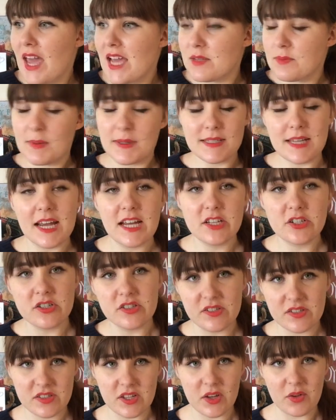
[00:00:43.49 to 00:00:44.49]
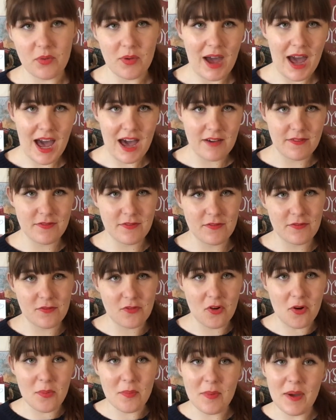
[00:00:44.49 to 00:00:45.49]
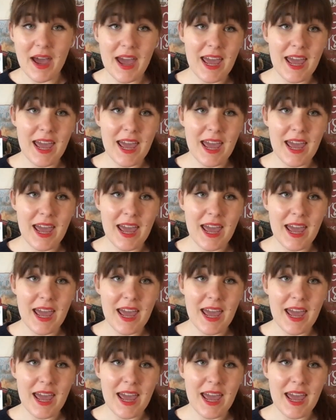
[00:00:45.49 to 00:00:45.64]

expectations that you have from